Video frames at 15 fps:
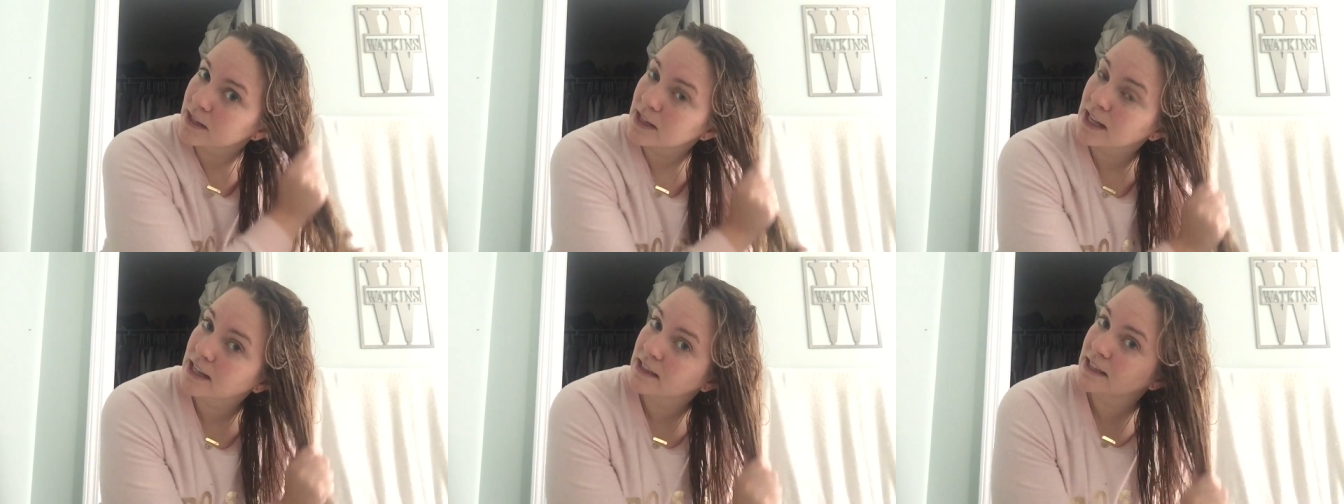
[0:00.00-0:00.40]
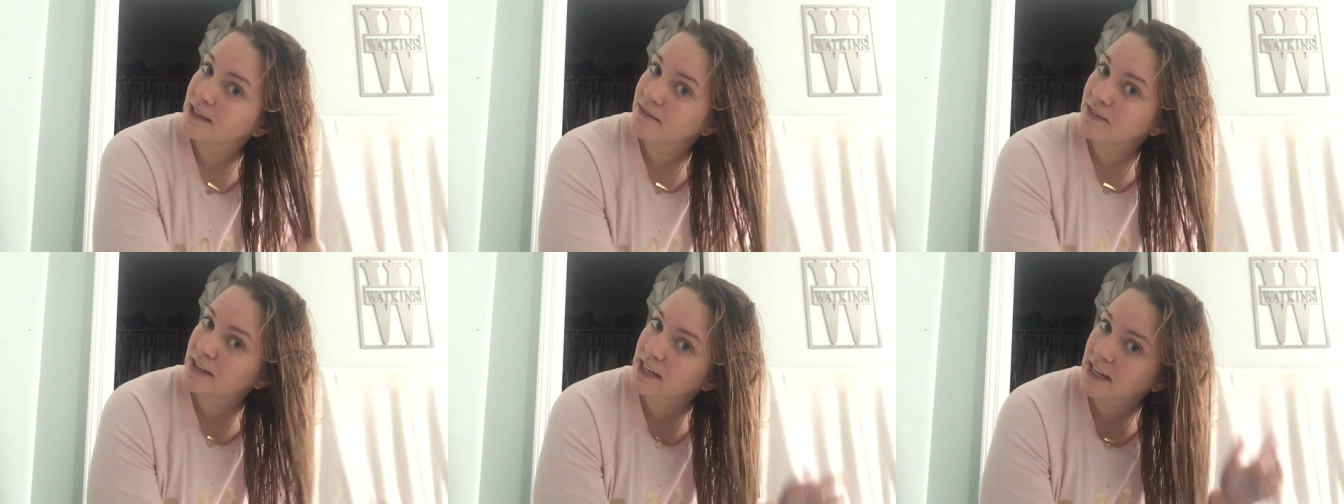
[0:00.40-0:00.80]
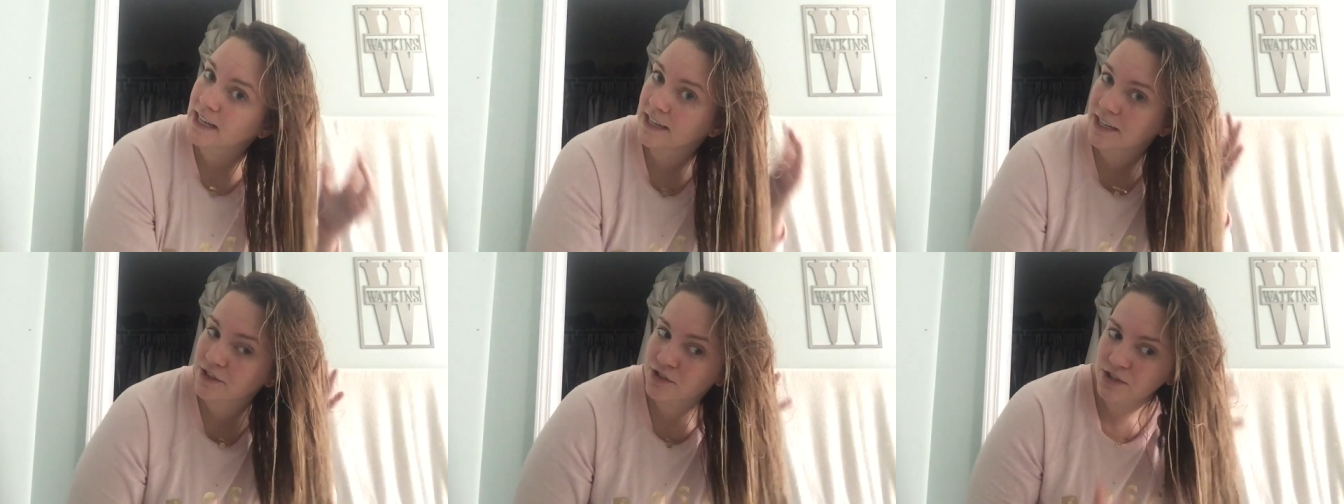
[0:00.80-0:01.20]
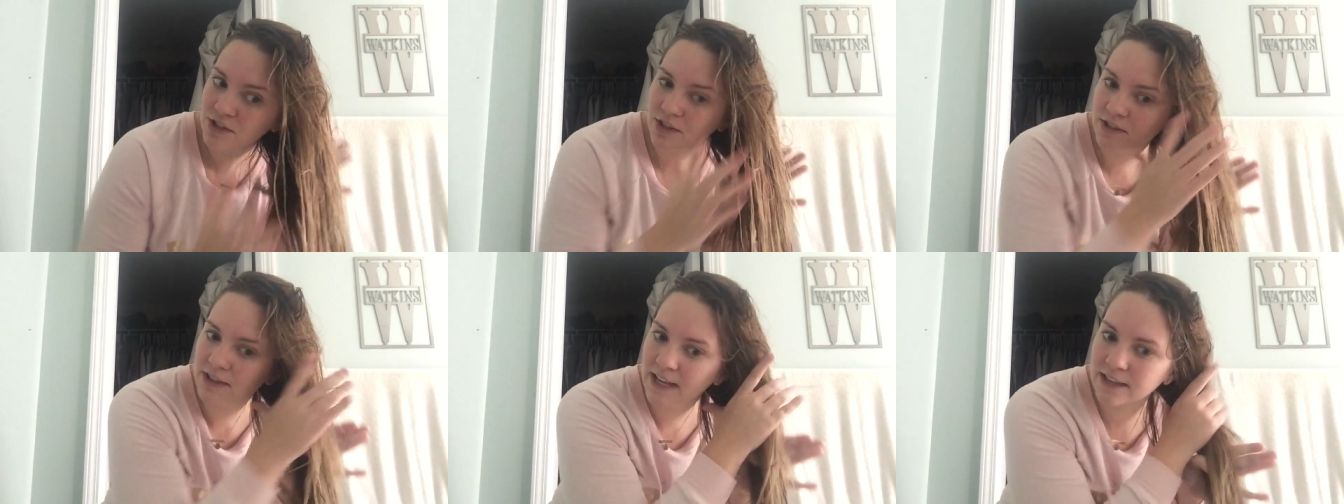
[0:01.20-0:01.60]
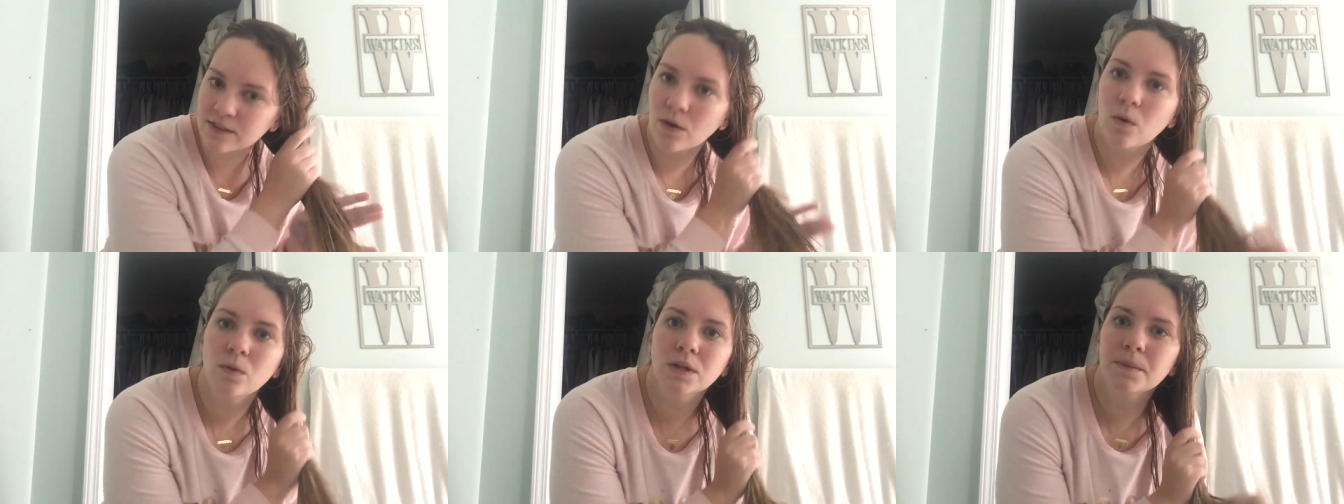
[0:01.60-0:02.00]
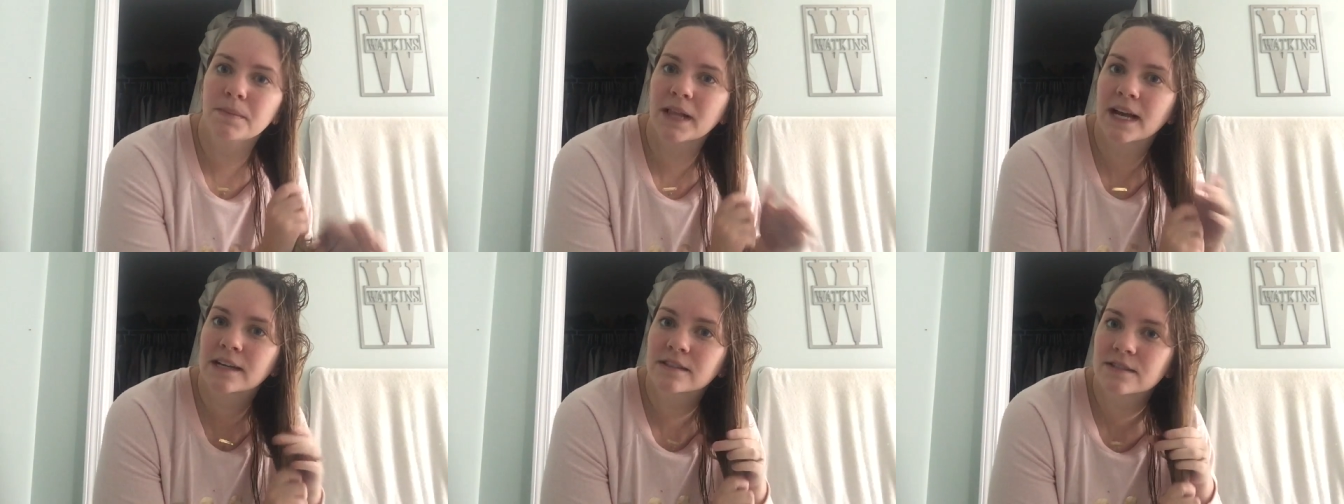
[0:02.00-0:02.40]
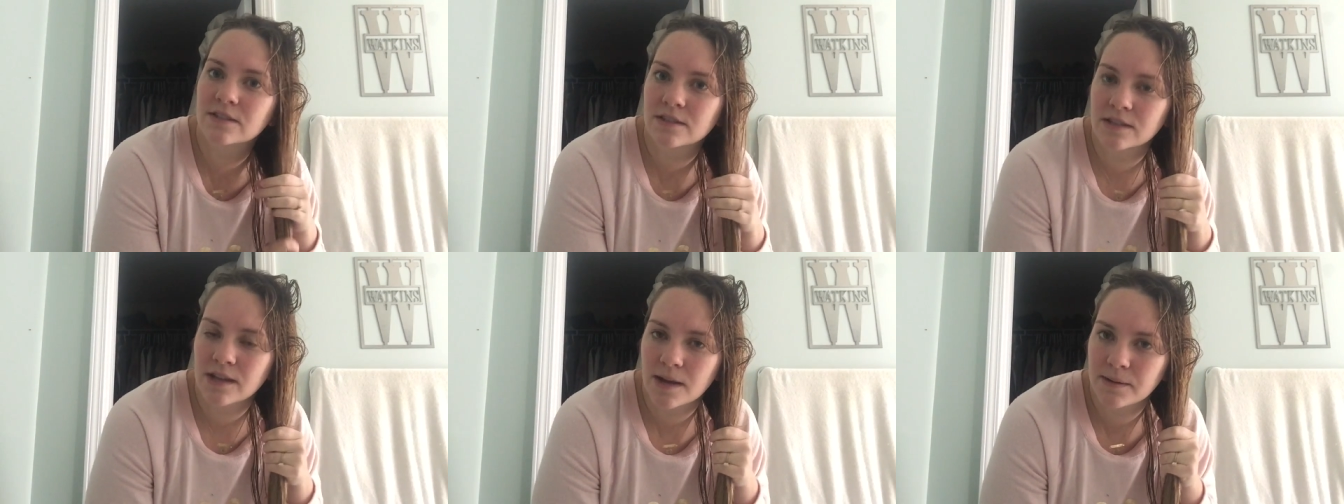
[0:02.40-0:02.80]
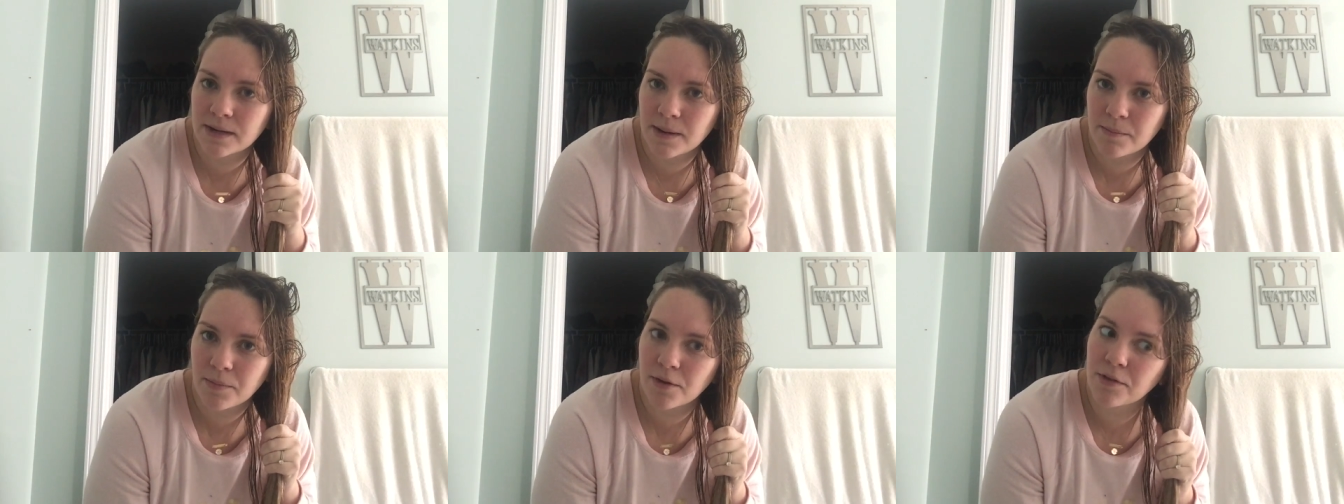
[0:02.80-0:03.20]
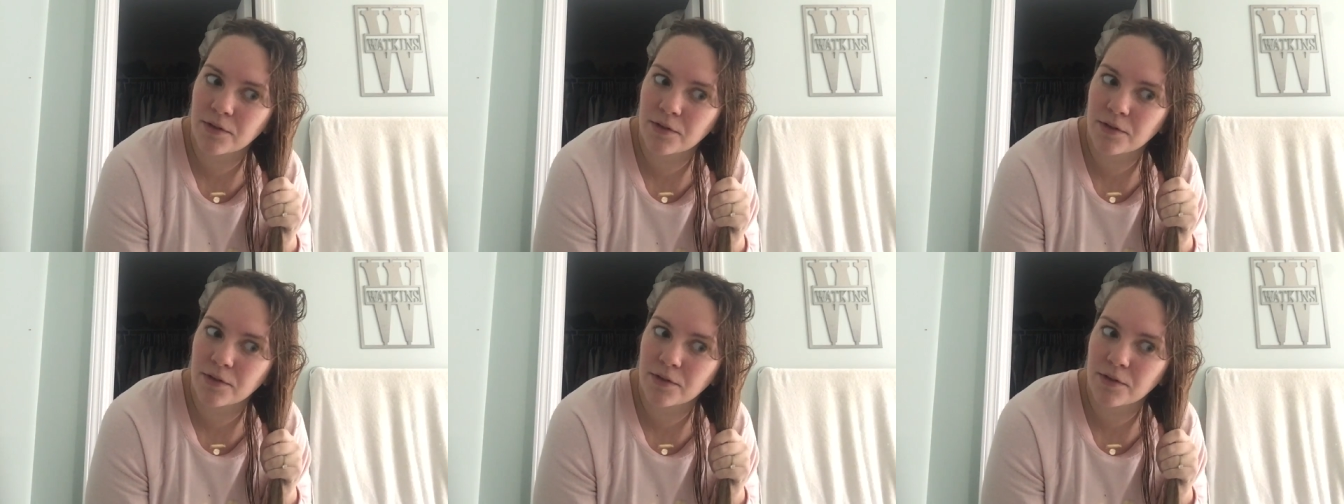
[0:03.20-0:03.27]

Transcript: like leave-in conditioner, like the Olaplex uh, number